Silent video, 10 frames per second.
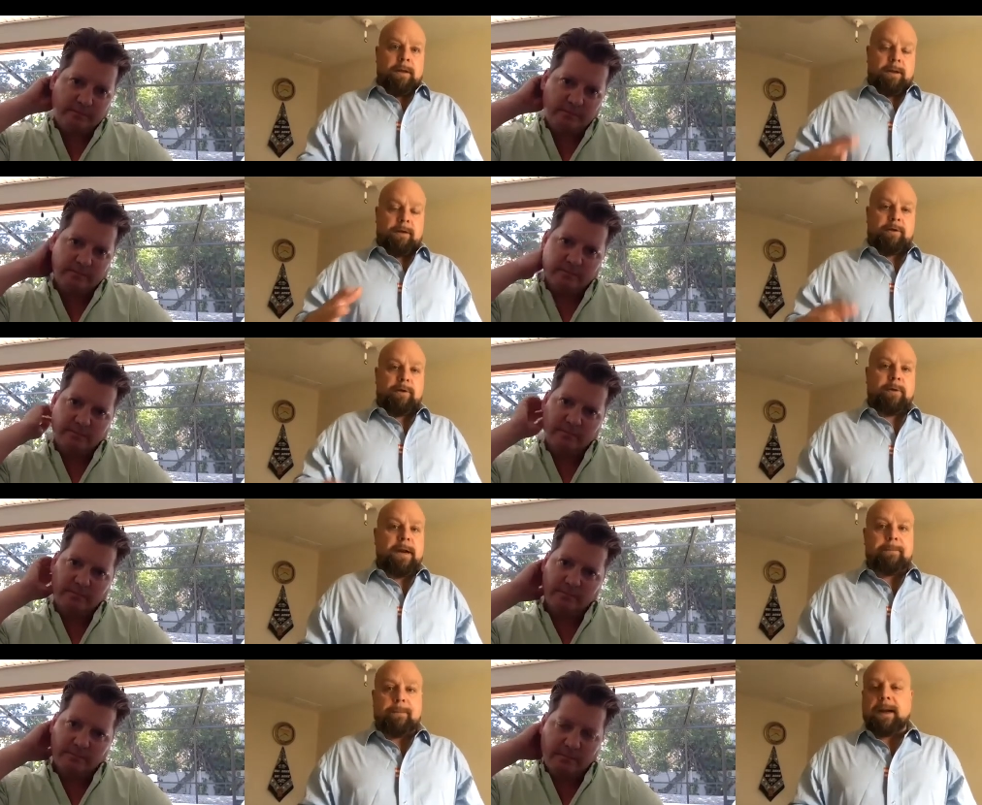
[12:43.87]
Speaker 1: you know you and I
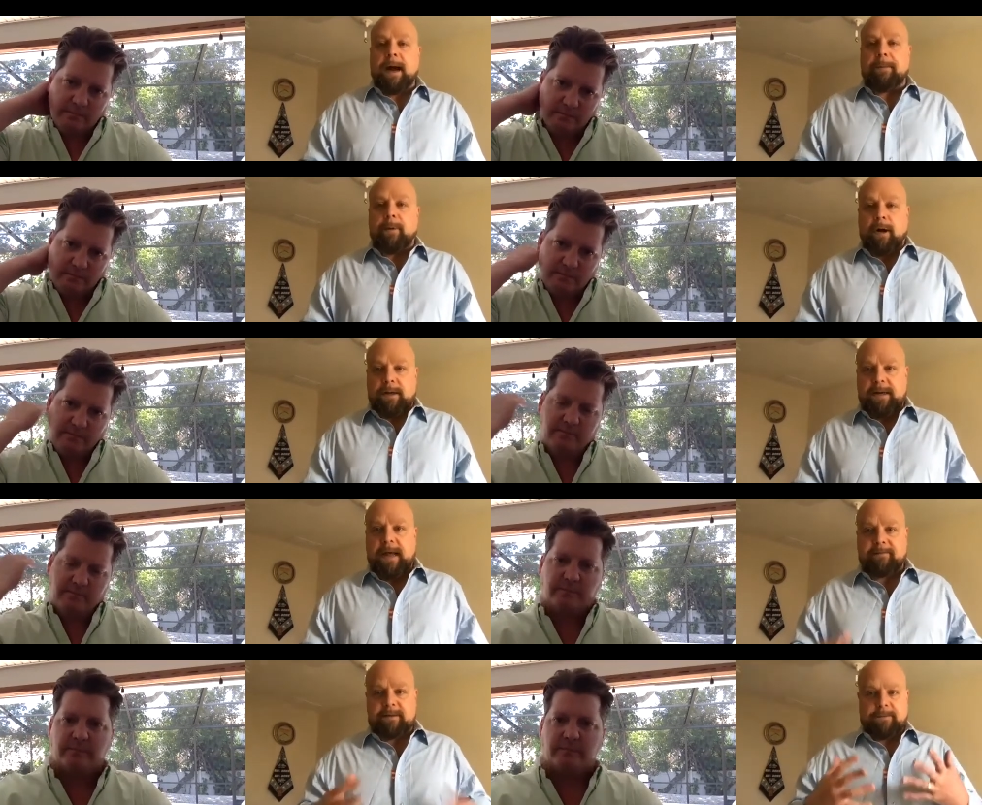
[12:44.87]
might hop on and have
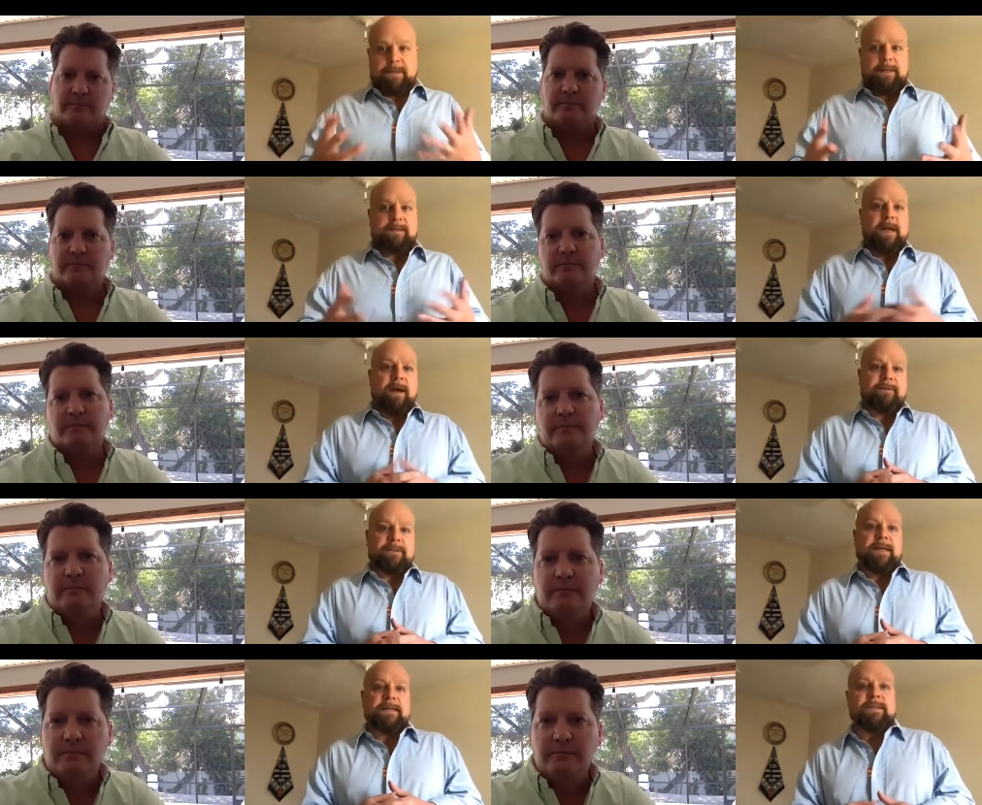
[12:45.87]
some of these
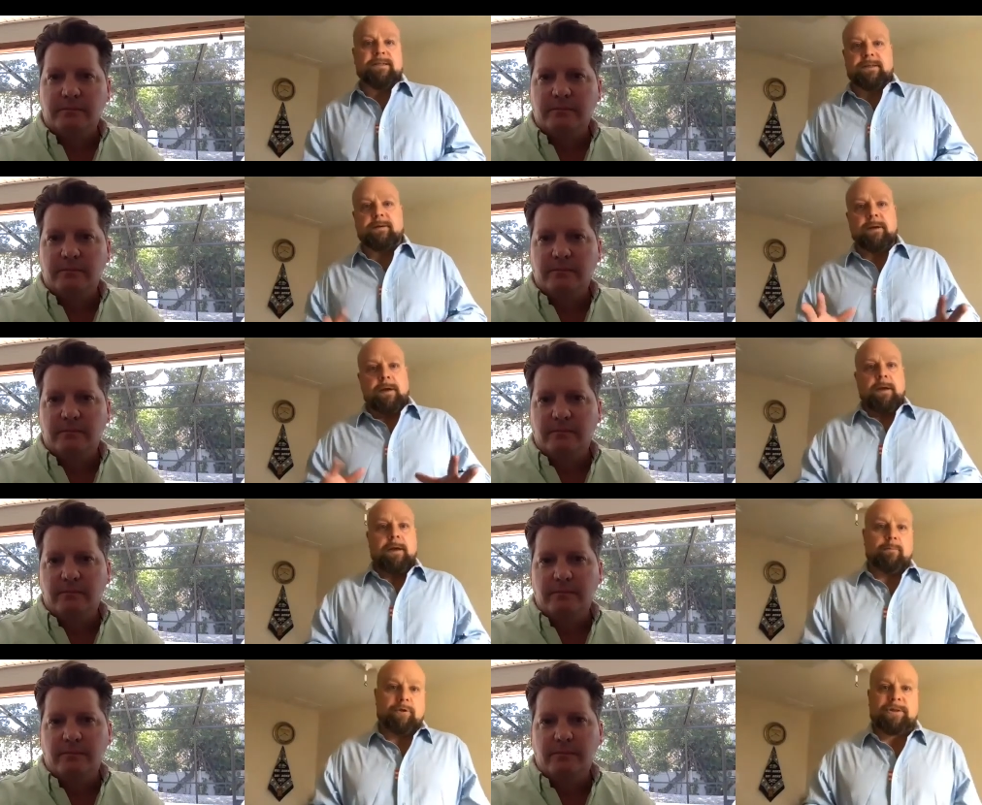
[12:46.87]
conversations and and
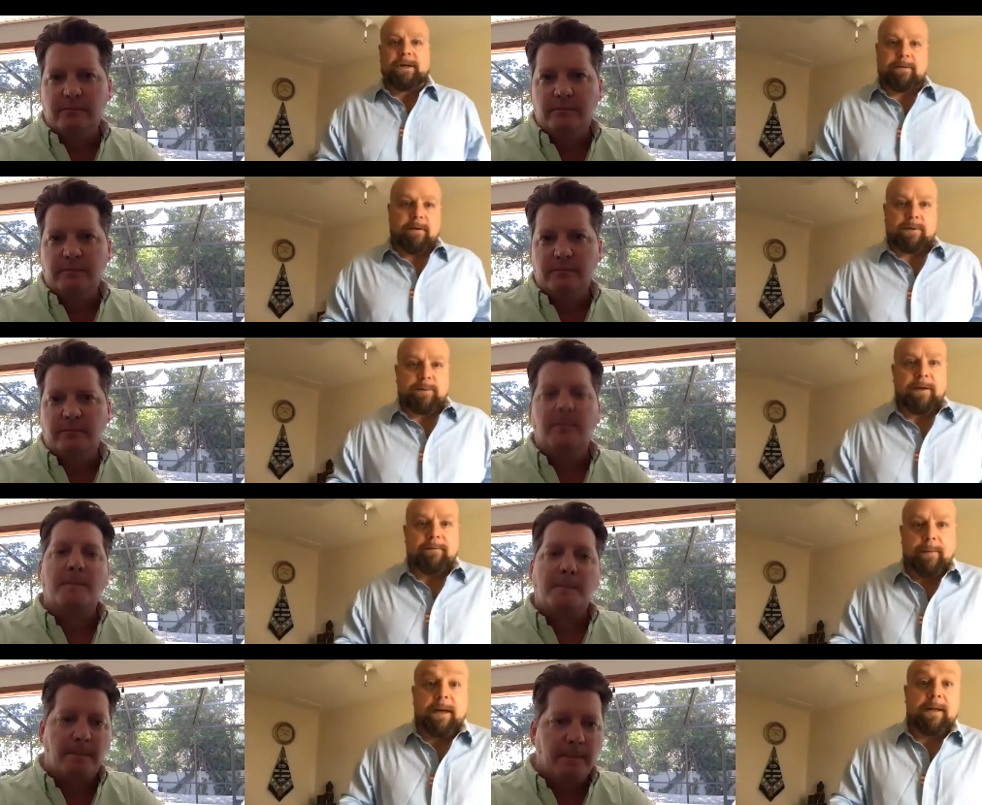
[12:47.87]
we'll share those with
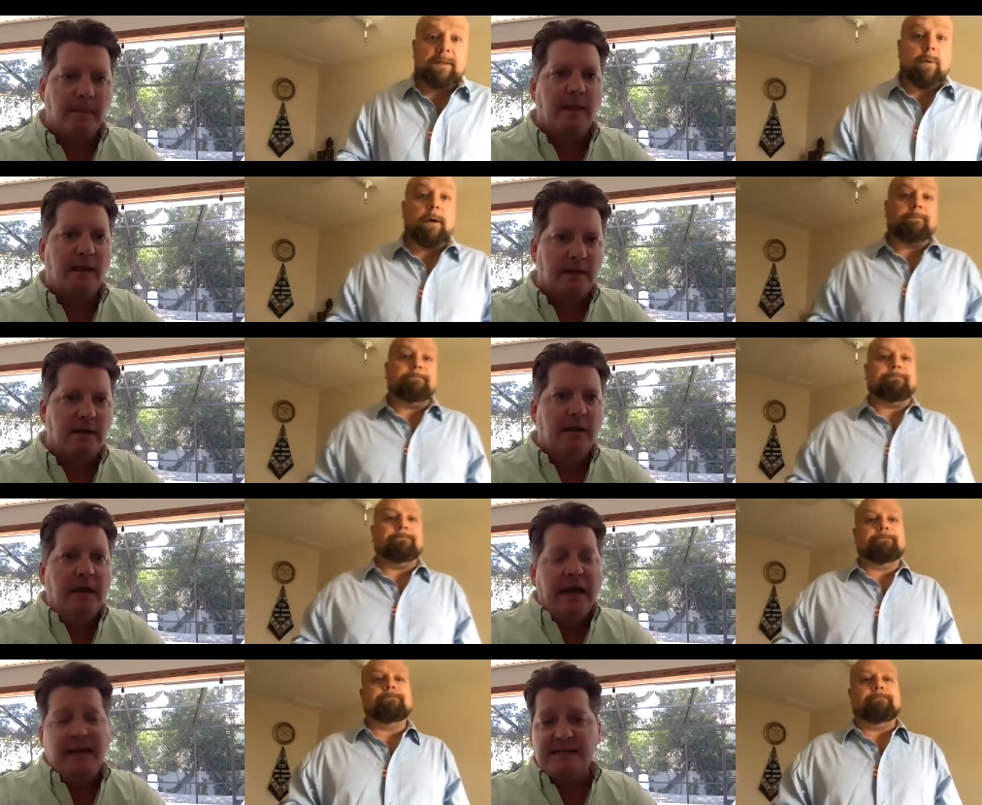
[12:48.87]
everybody as well. Yeah,
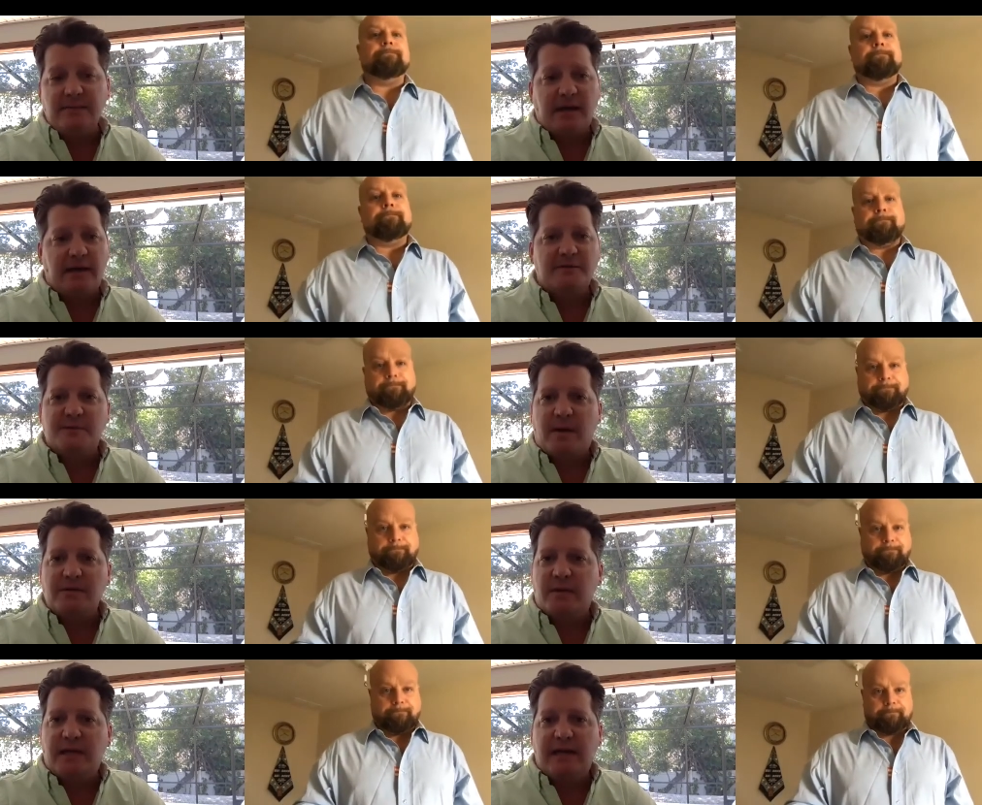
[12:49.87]
Speaker 2: and see what kind of response we
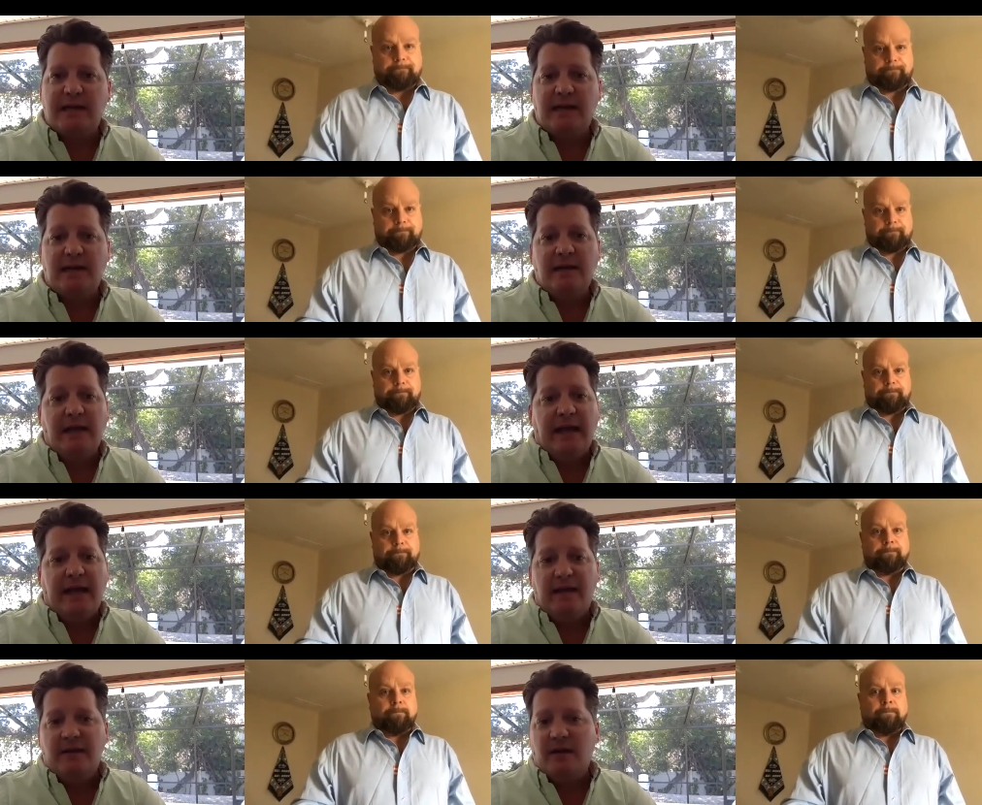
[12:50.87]
get. And and
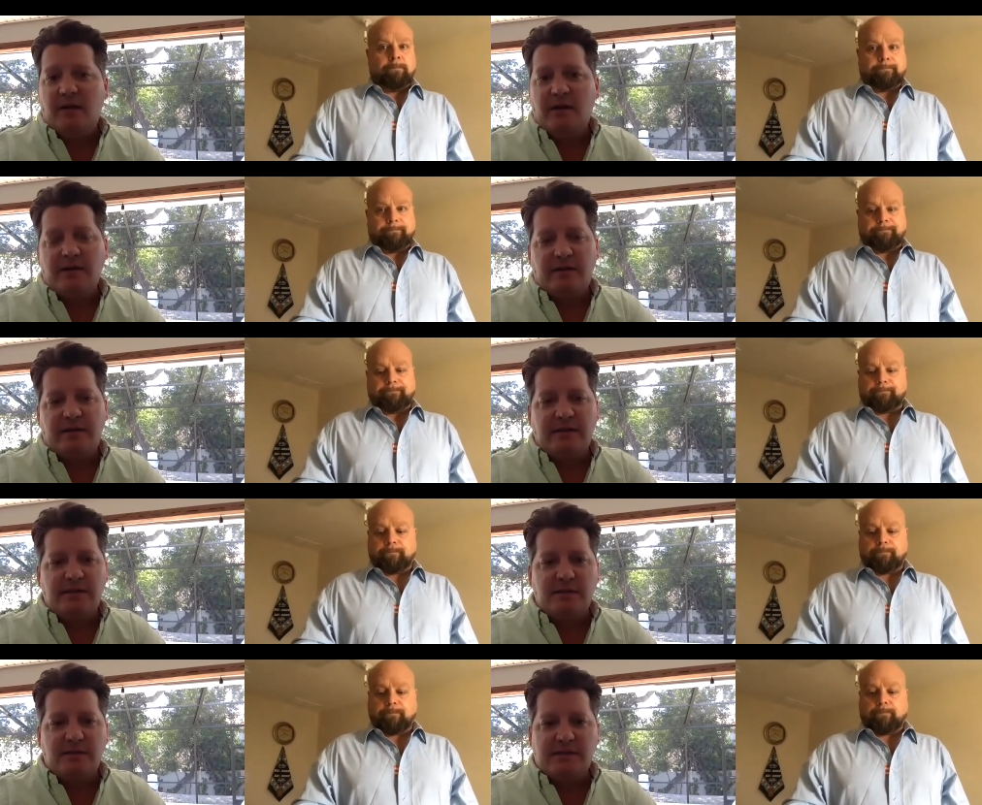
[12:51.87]
you know another good thing too
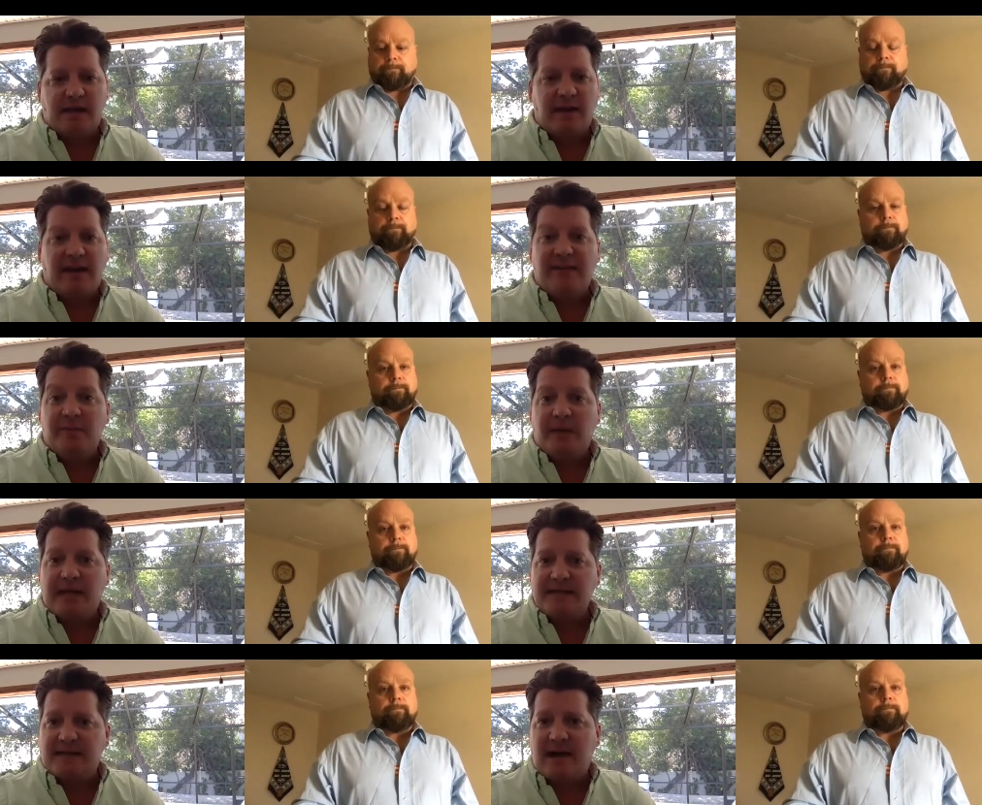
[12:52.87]
is that anybody has a
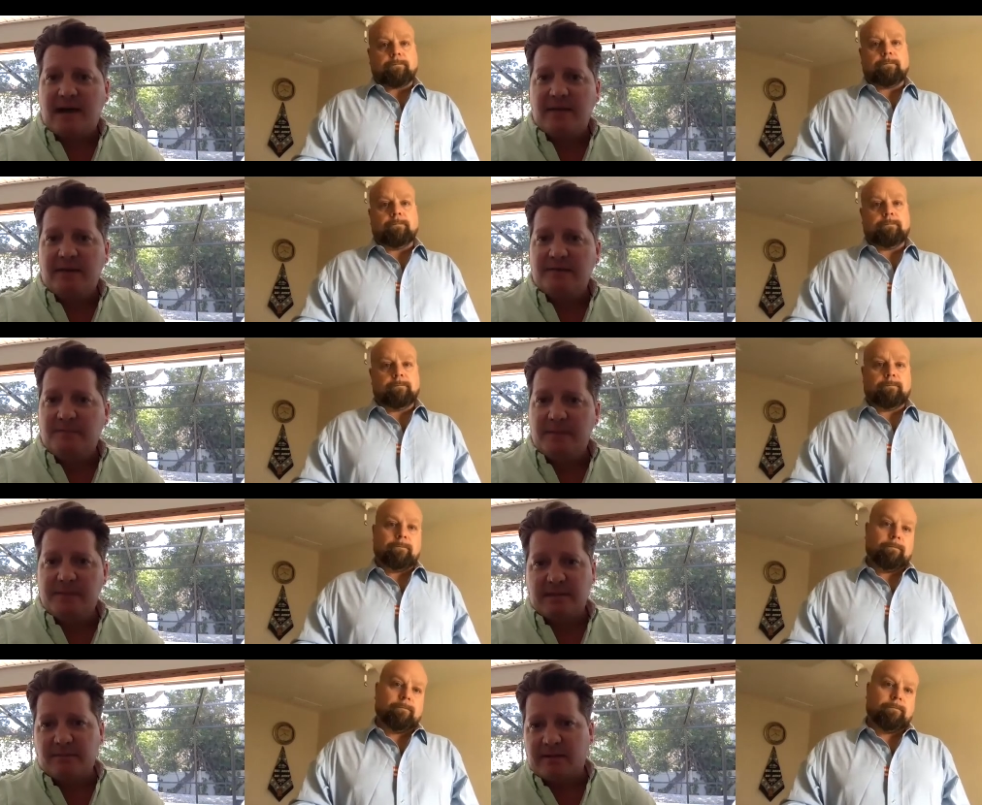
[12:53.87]
comment of maybe
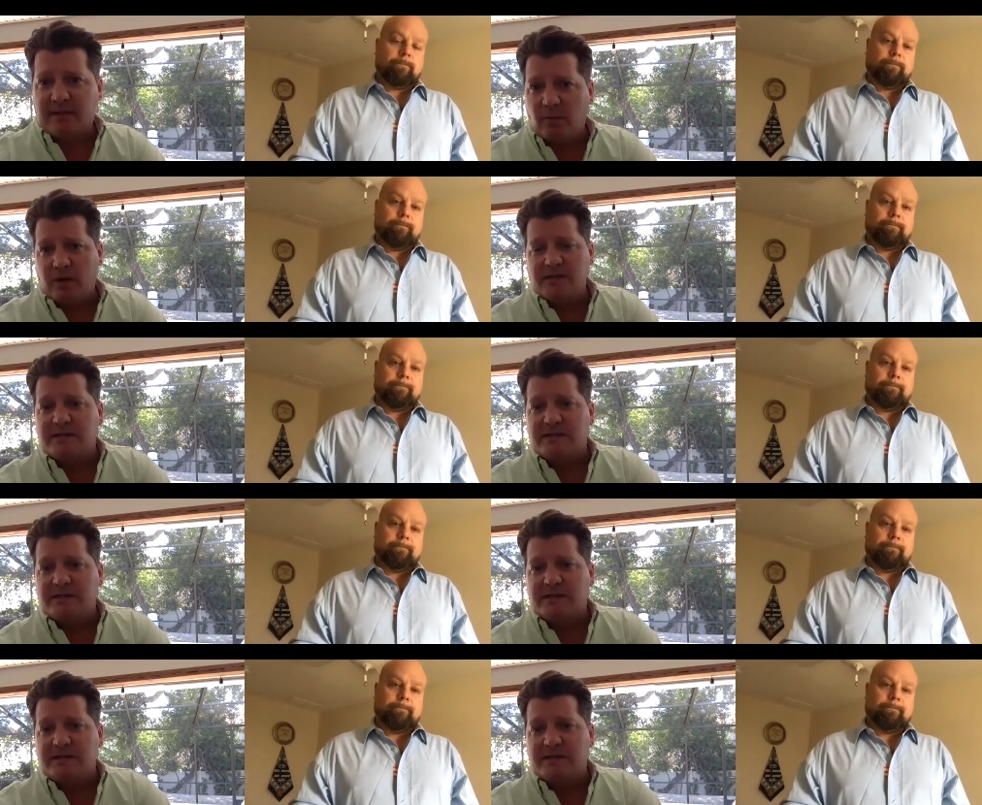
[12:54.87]
something they want us to